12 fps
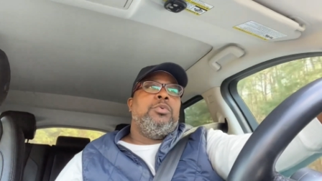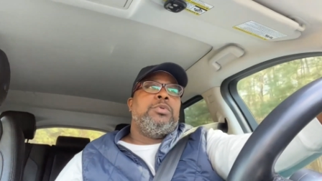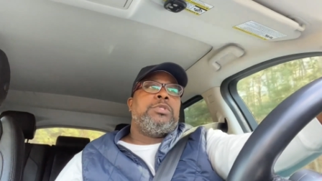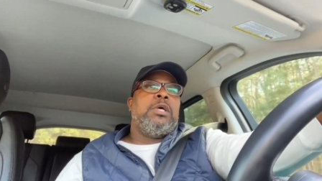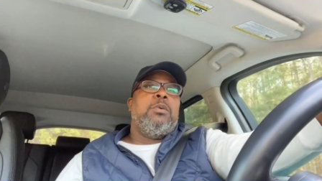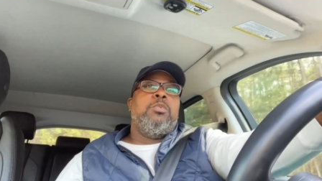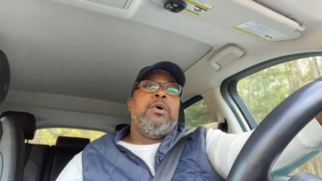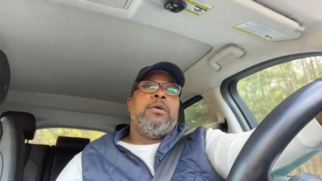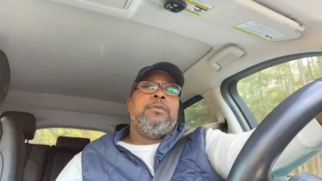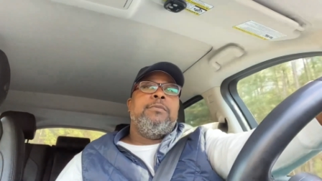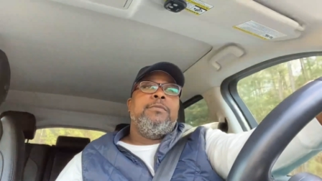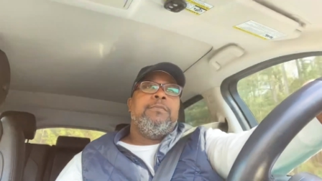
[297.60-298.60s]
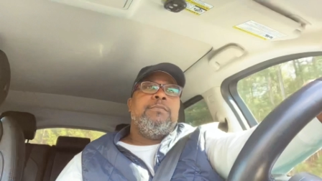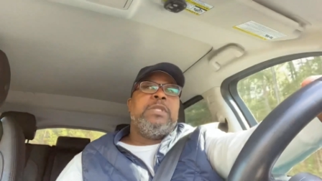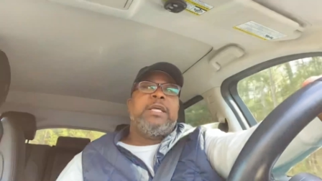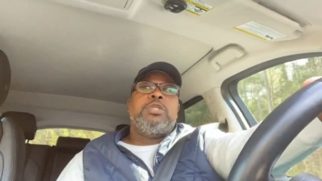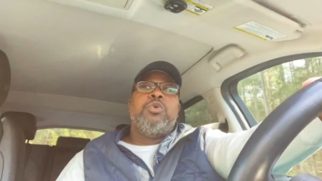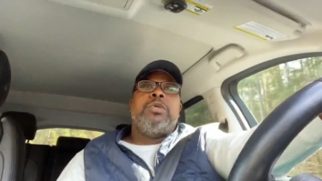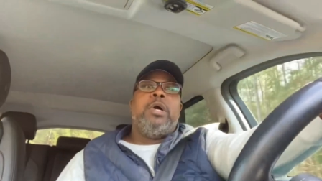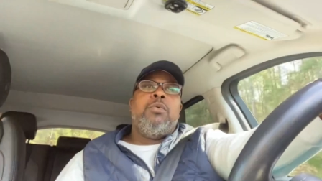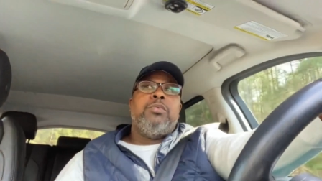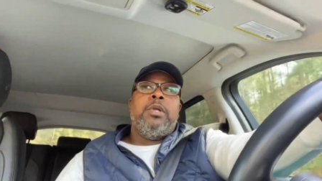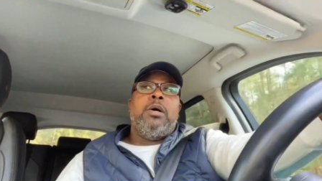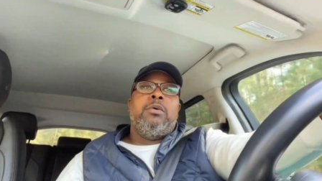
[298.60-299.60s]
someone that you
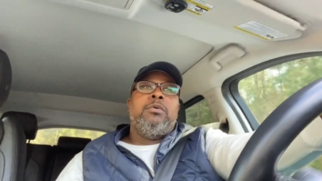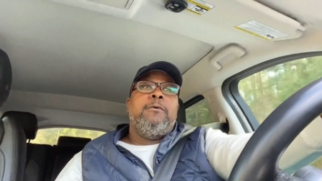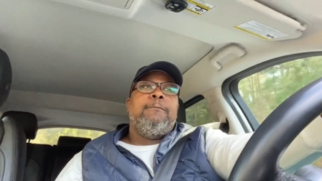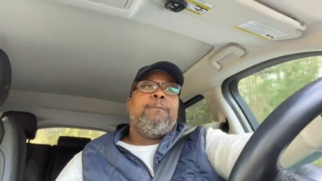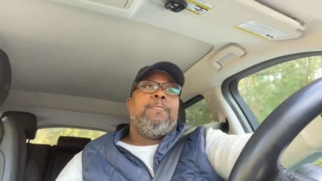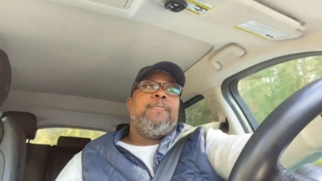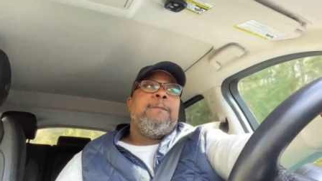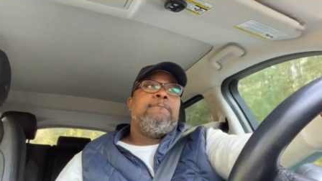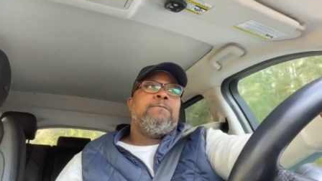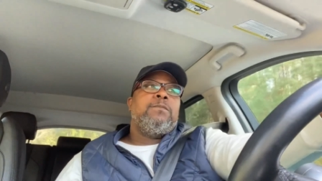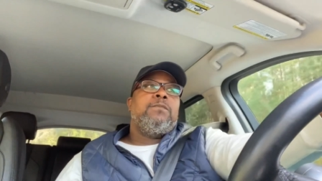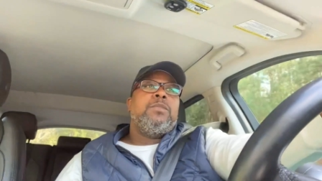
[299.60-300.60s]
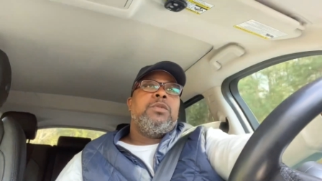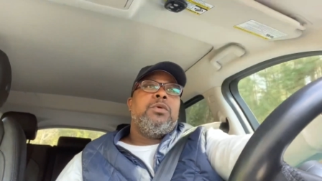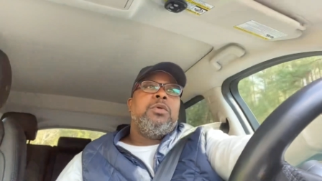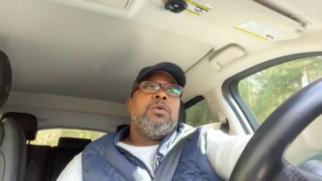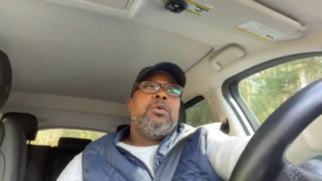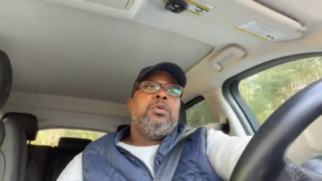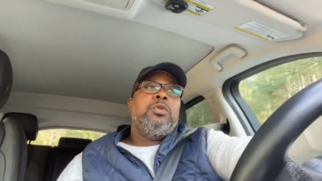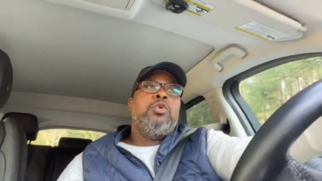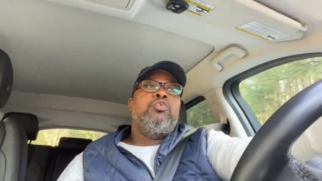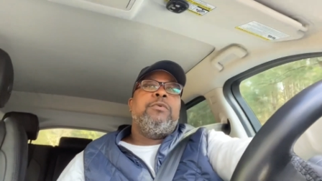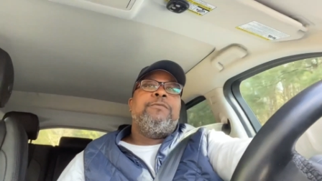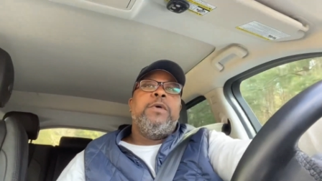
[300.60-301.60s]
don't know,
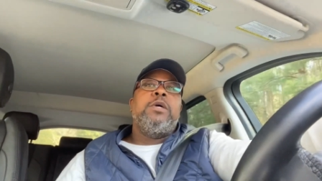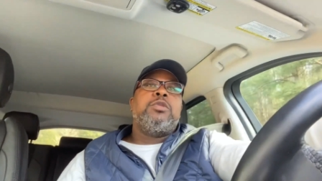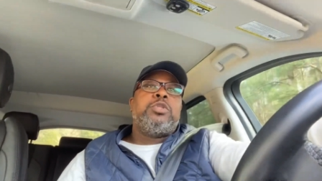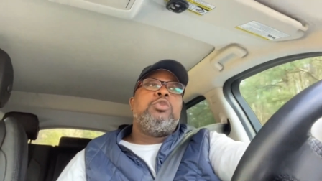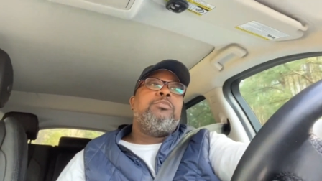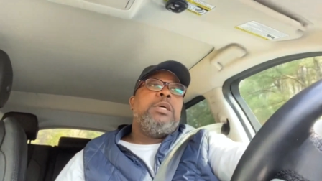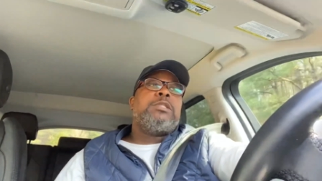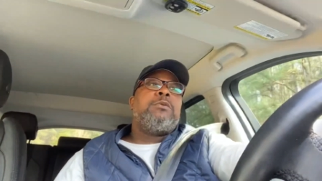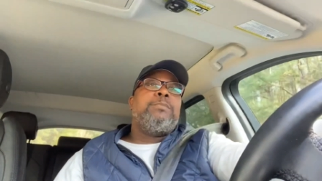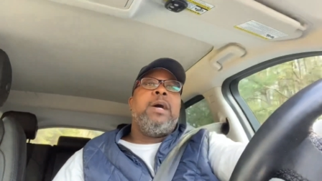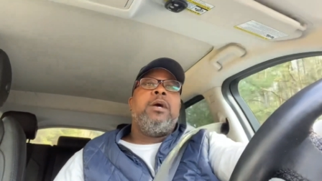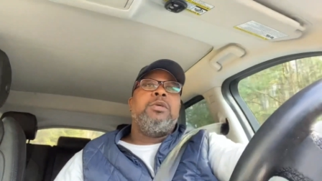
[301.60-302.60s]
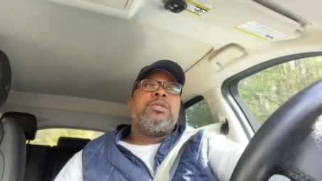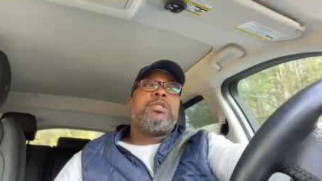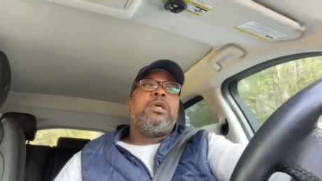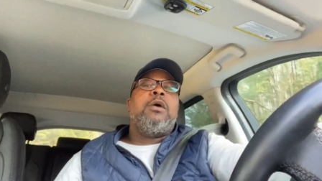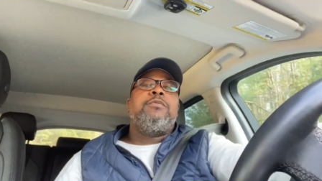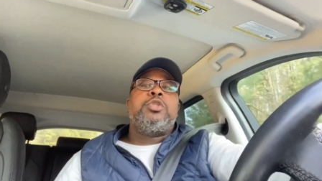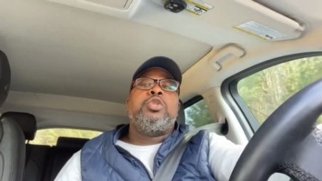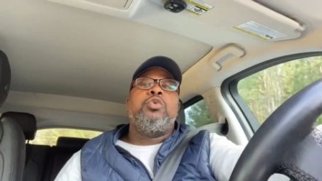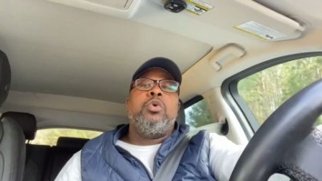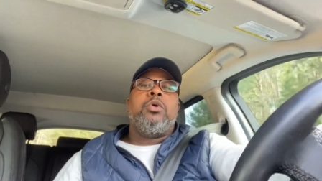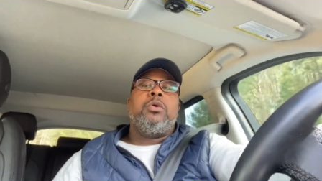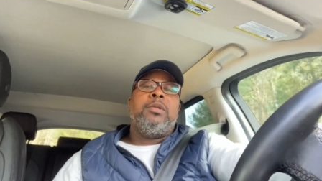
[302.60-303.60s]
you reveal too much about yourself
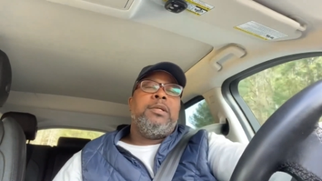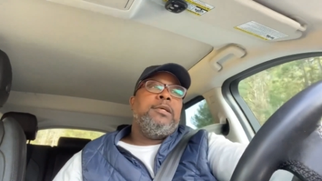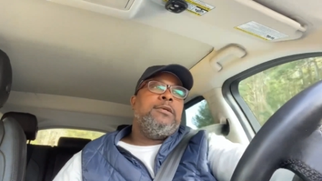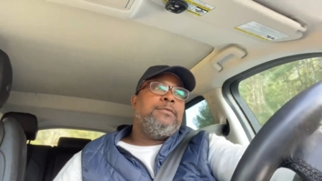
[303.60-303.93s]
too early.